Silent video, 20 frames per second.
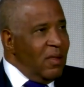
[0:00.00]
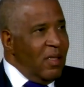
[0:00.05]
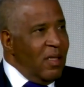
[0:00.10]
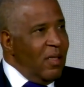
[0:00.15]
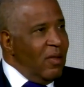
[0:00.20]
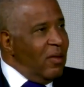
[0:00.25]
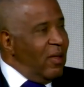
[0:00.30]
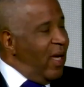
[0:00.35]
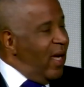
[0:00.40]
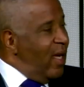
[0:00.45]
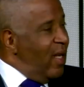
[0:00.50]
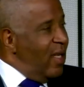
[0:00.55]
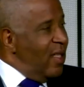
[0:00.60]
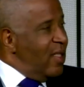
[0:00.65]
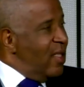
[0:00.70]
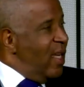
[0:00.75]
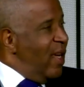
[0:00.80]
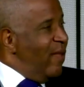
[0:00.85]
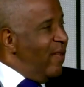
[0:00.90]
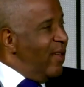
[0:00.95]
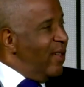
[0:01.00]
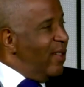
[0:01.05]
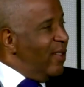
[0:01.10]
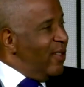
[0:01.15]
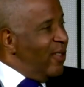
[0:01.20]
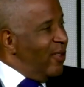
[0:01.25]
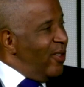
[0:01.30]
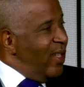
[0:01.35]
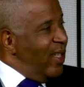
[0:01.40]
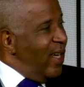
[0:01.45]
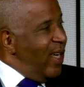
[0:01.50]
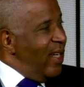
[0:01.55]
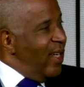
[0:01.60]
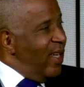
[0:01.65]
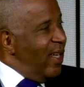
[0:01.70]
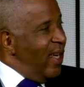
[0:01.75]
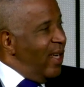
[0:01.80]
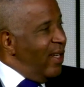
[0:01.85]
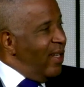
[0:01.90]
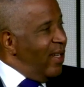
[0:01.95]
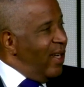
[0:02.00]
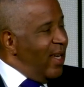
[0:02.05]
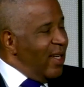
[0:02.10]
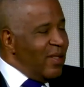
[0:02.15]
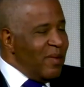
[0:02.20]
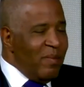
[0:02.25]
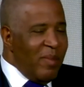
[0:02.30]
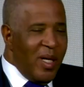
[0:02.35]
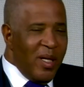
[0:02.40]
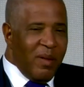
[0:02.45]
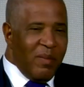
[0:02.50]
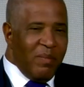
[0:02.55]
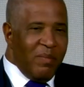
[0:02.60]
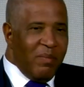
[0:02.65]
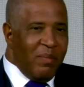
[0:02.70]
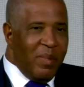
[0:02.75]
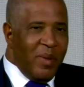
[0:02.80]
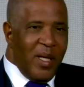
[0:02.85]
you know, 87, turning 88 next month.